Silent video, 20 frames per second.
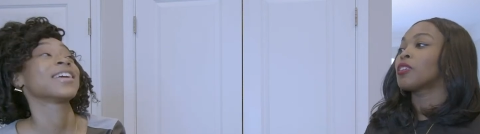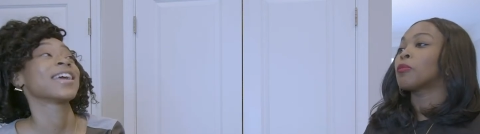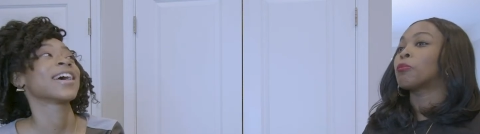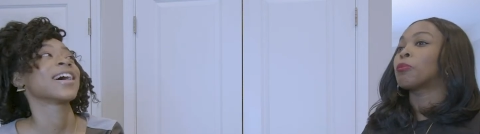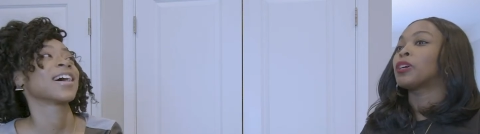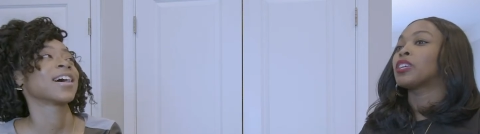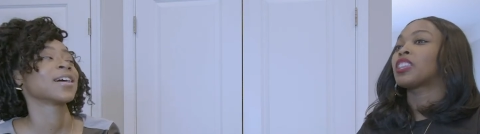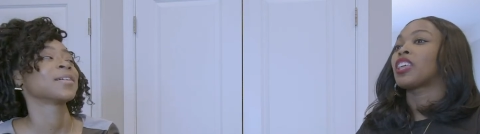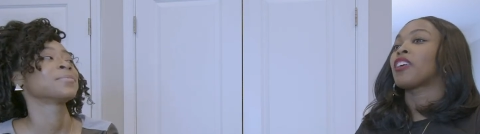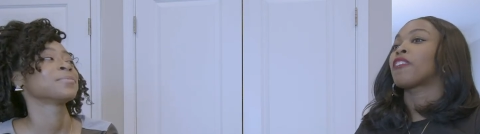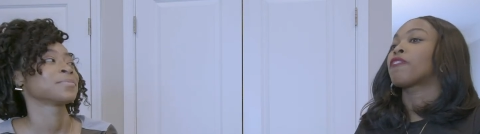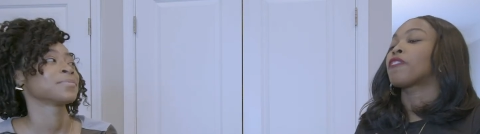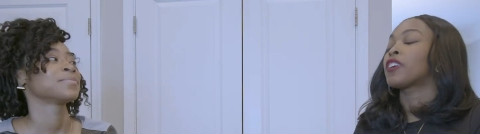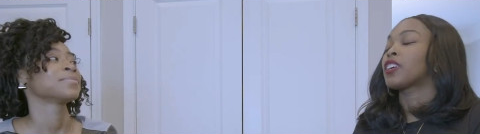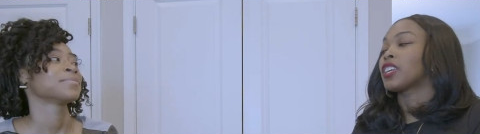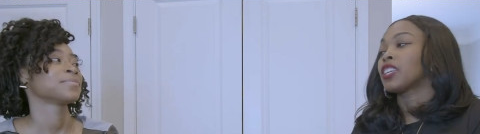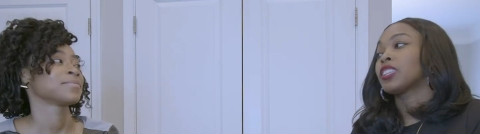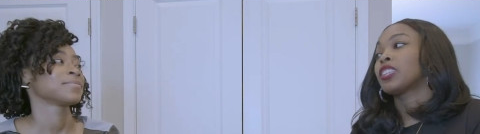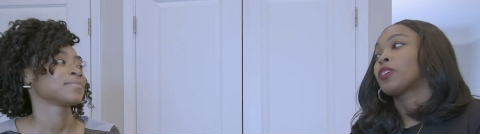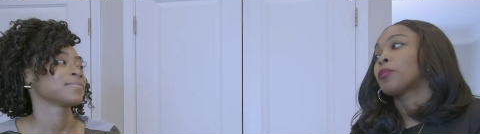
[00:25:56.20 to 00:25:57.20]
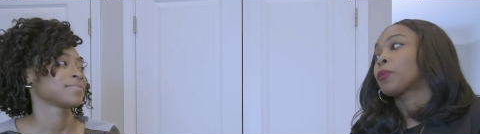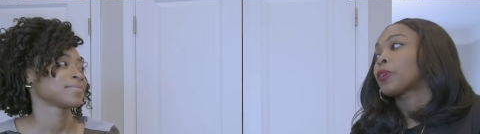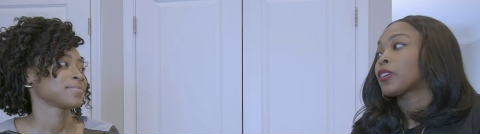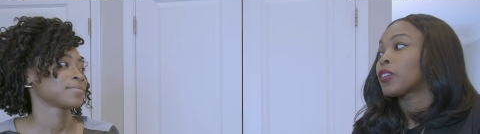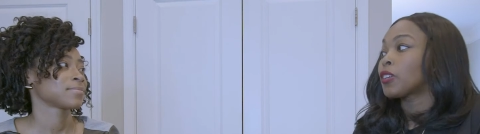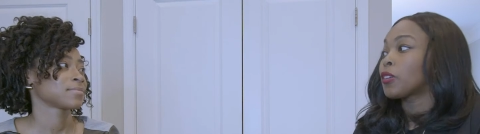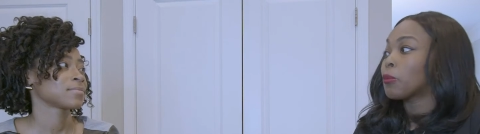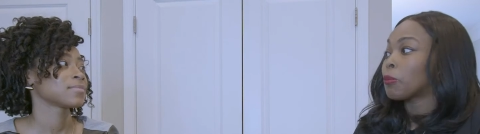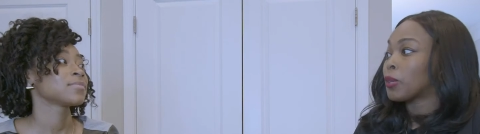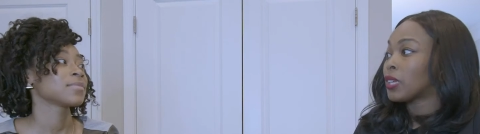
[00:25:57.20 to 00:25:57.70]
Speaker 1: yeah but they forget that we're
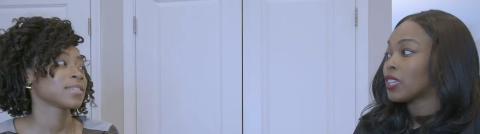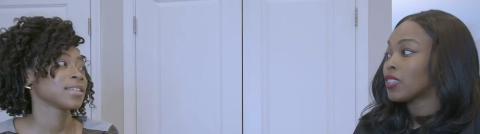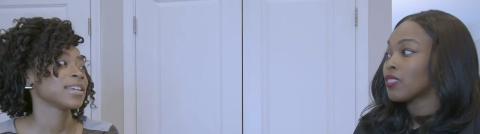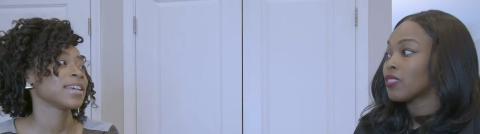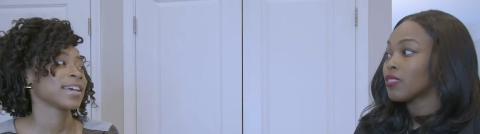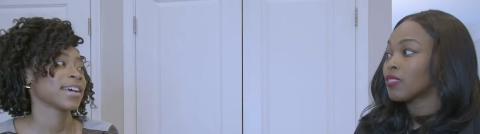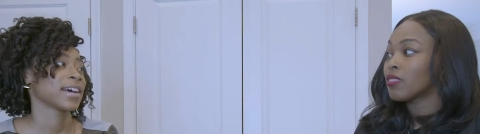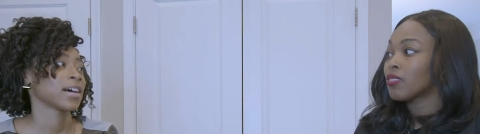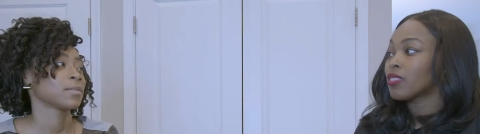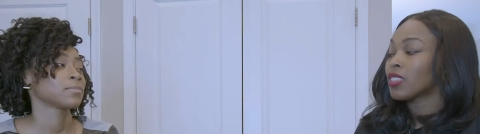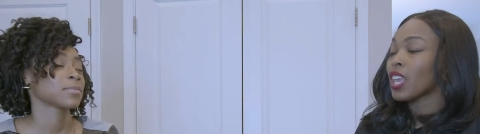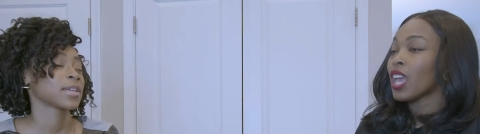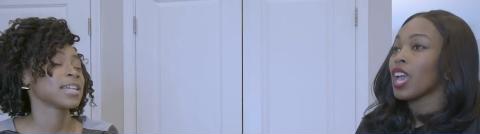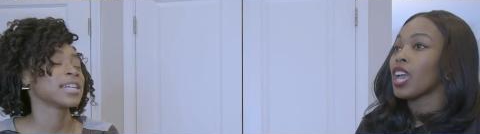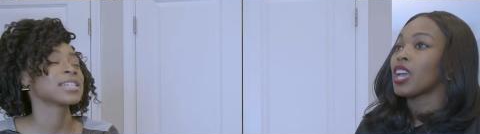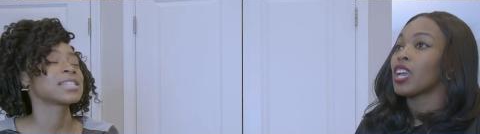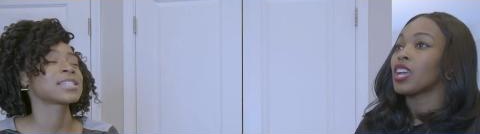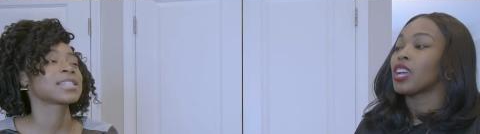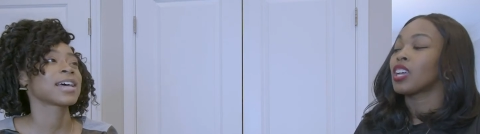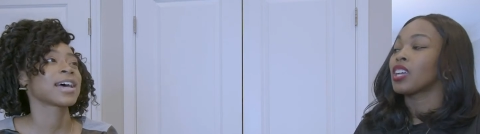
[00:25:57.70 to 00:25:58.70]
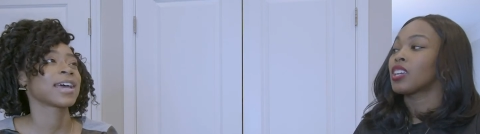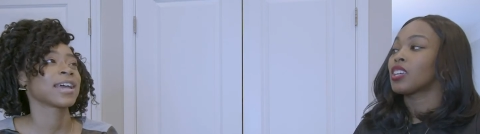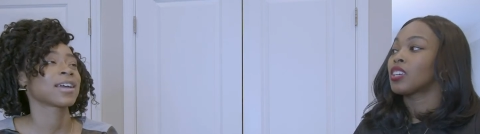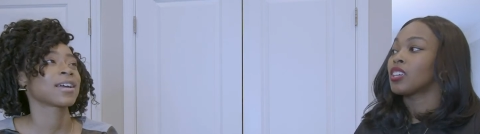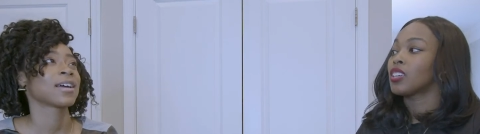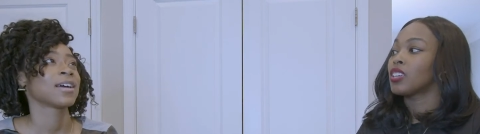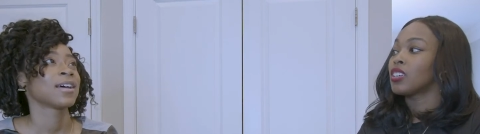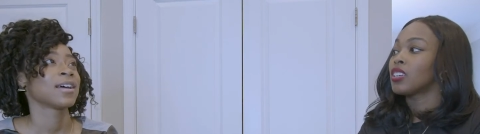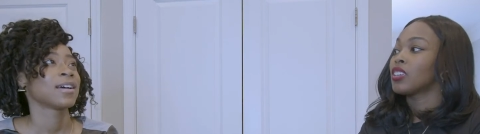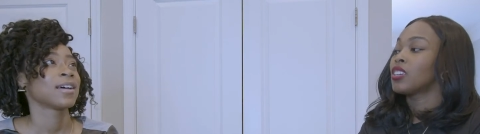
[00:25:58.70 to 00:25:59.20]
human
Speaker 2: yeah and it's like
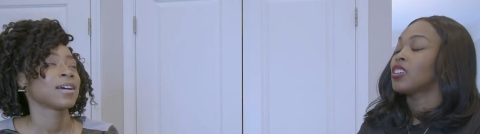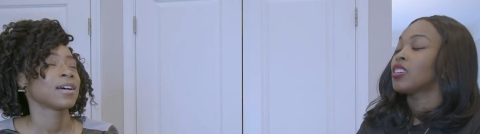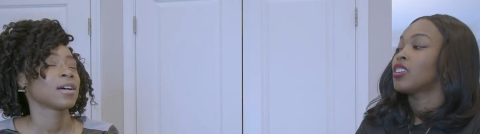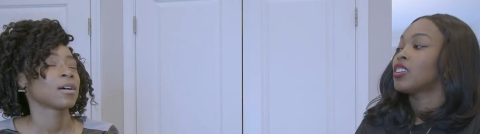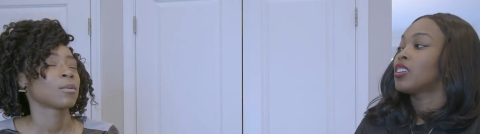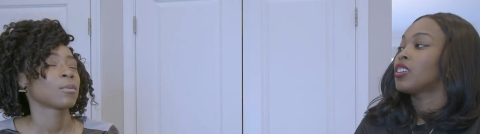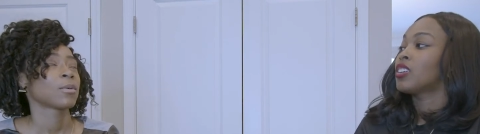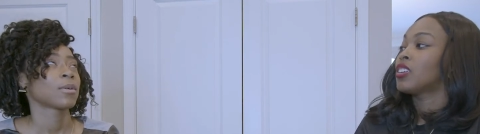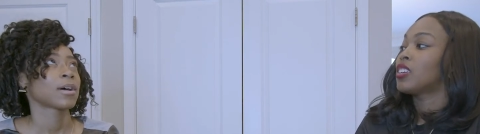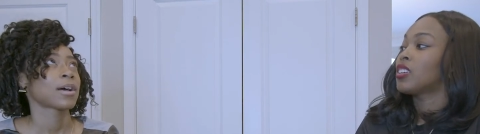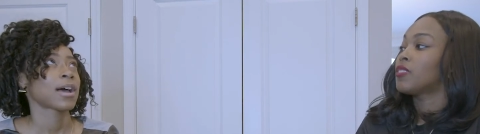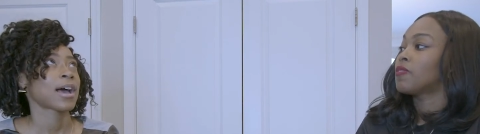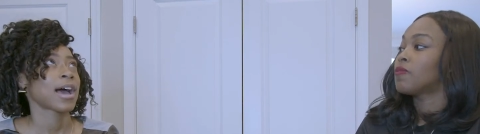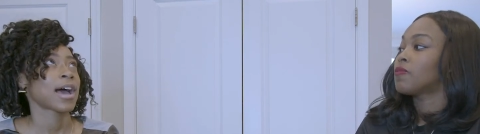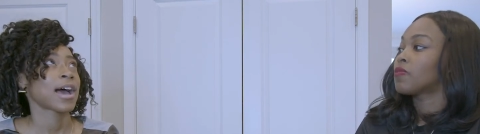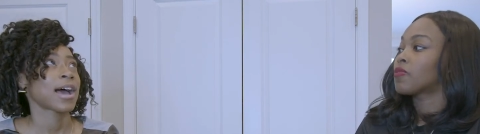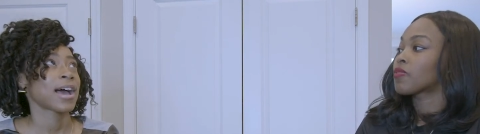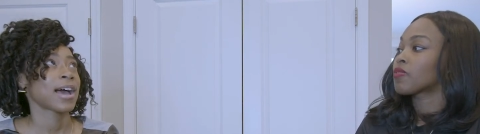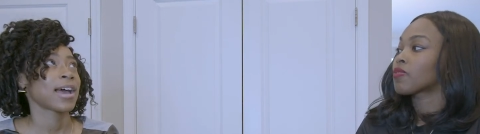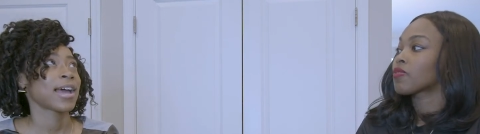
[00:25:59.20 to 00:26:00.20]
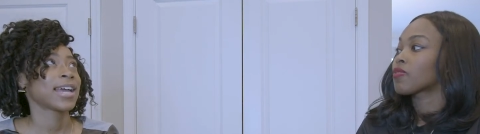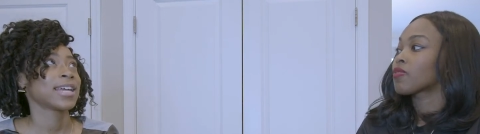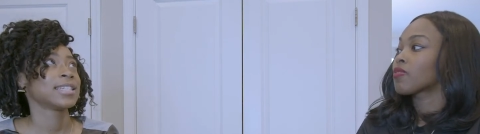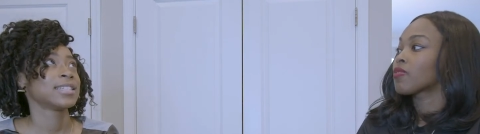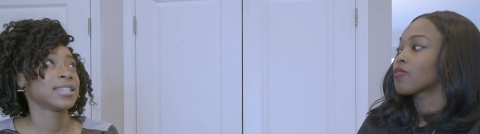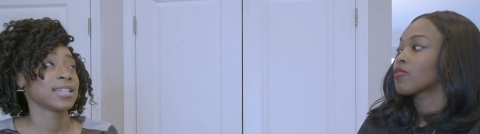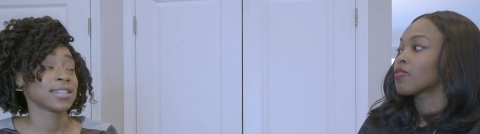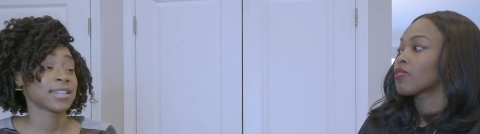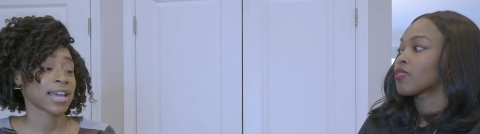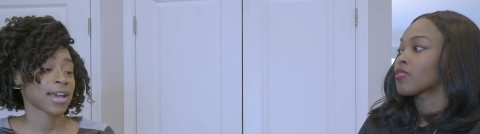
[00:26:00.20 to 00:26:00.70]
i
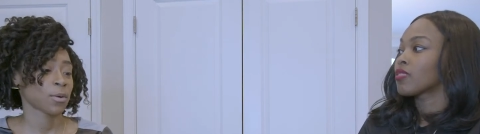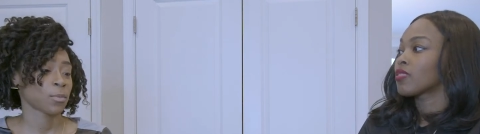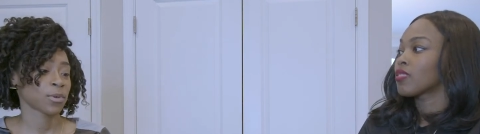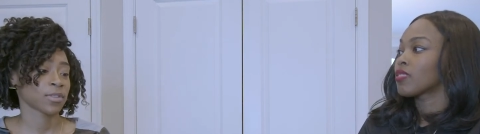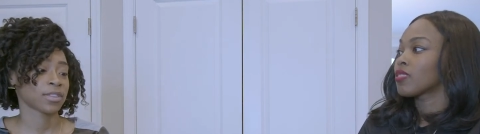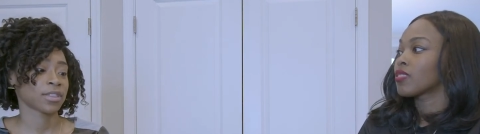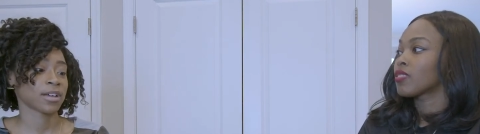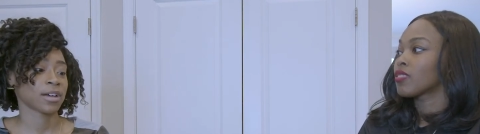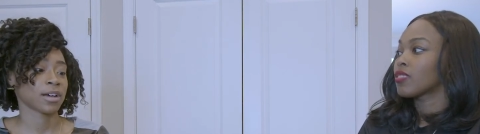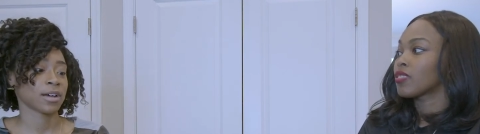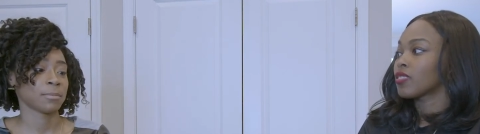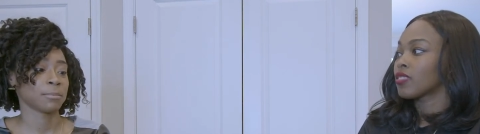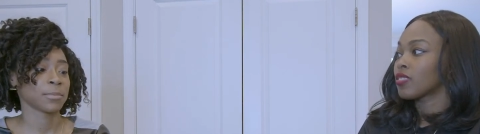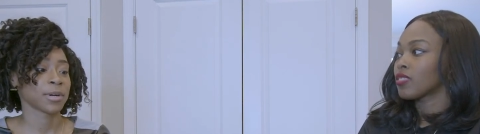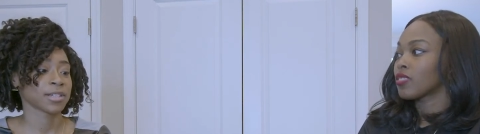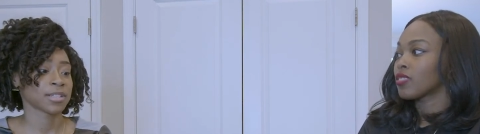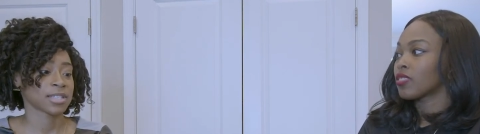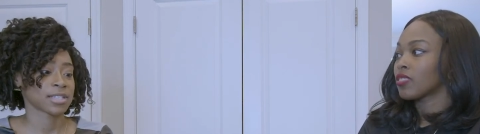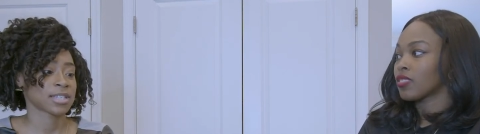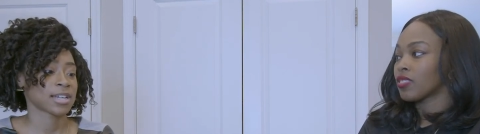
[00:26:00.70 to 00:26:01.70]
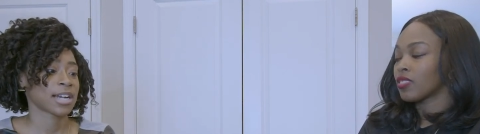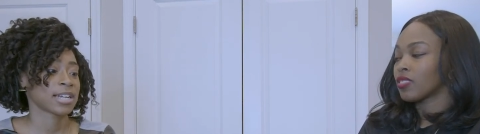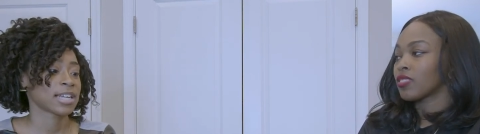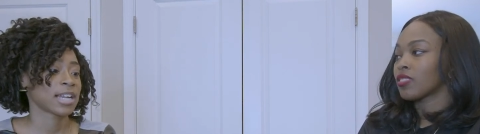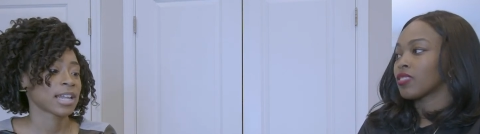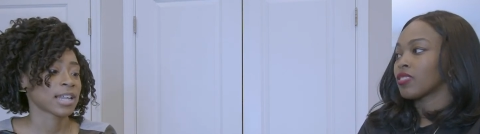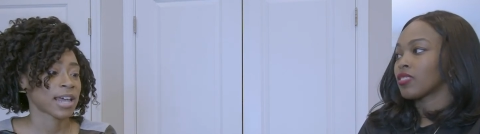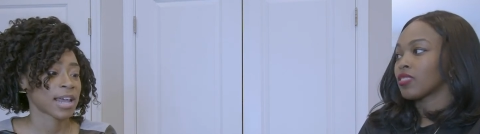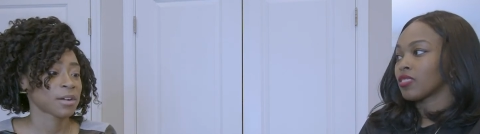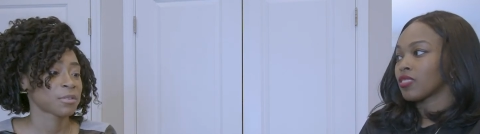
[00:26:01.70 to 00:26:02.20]
did that with the um, birth and i did a
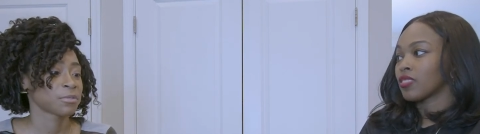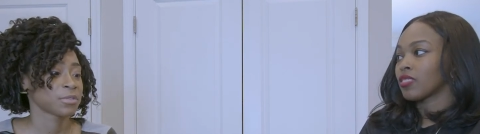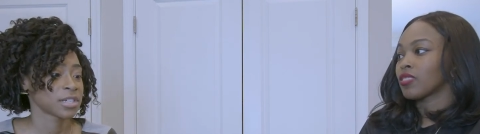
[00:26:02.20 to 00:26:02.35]
lot of